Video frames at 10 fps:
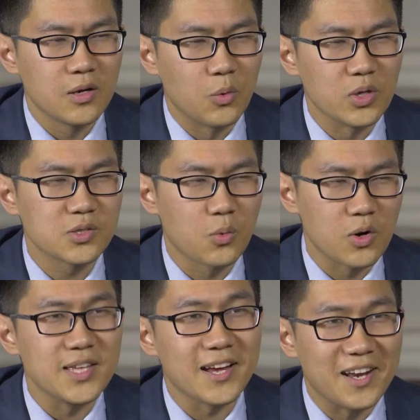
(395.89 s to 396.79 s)
what's the
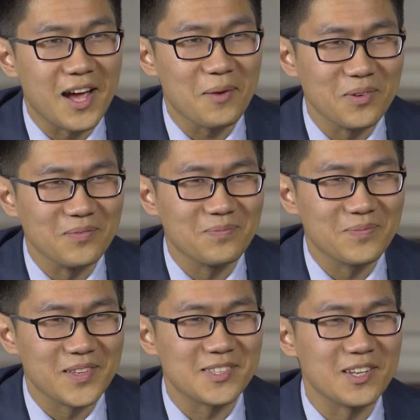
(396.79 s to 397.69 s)
worst that can happen,
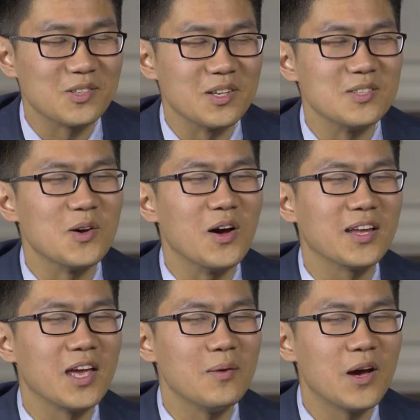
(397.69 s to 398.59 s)
essentially? So I
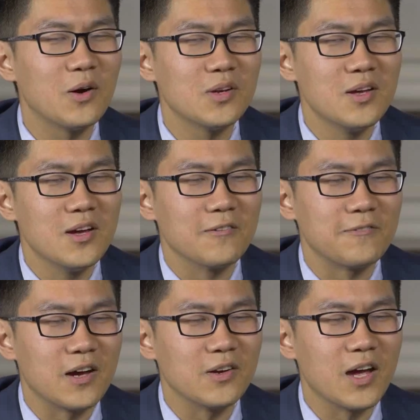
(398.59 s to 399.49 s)
came out,
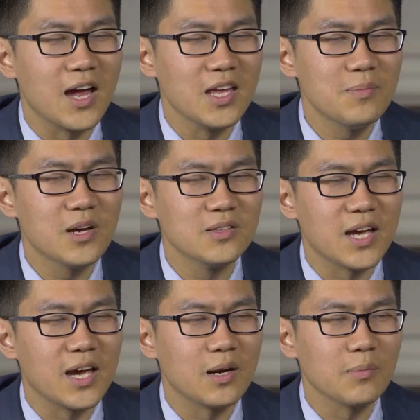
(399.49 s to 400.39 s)
I emailed
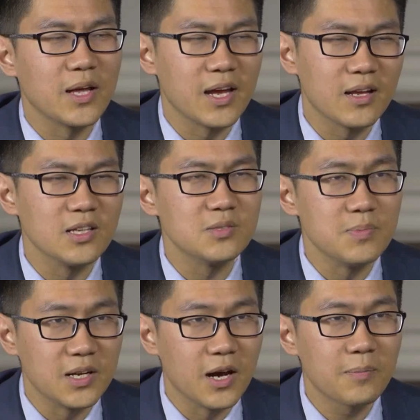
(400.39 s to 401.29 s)
Dan, I'm like, hey, let's
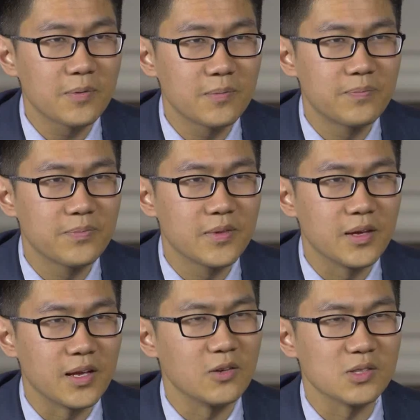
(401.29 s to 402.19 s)
meet up.
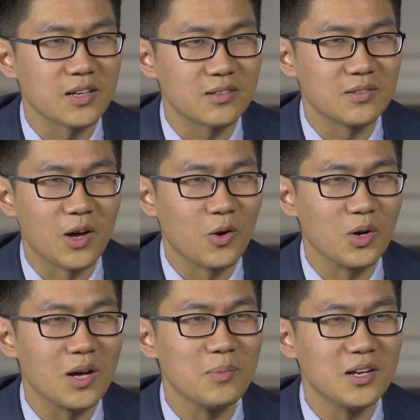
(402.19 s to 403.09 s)
And he was like, no,
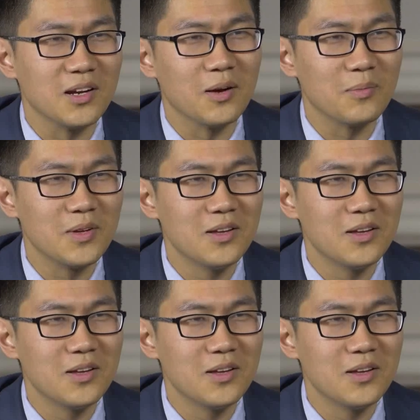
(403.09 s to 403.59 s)
we're not meeting up.